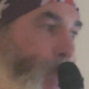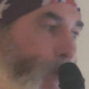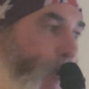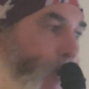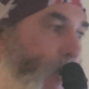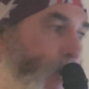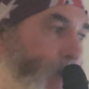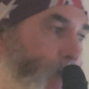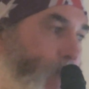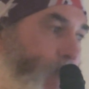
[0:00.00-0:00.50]

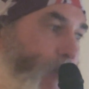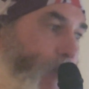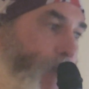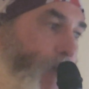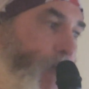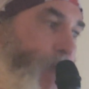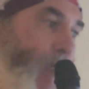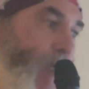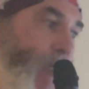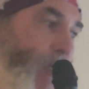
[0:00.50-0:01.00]
part of
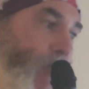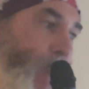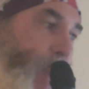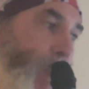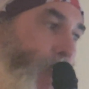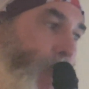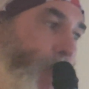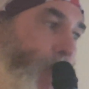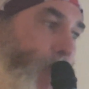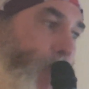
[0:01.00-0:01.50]
their
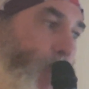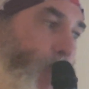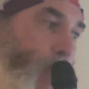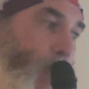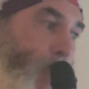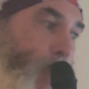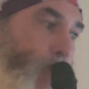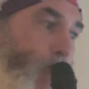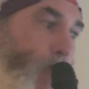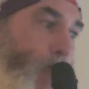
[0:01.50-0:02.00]
identity
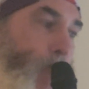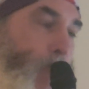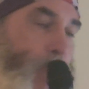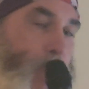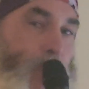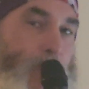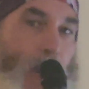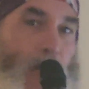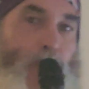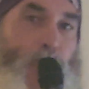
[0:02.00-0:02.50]
through
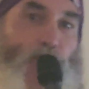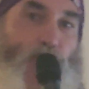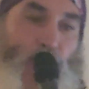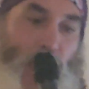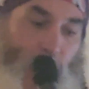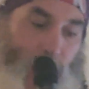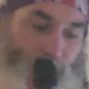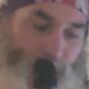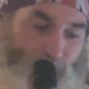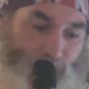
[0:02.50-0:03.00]
group
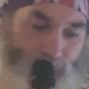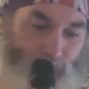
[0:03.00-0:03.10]
membership.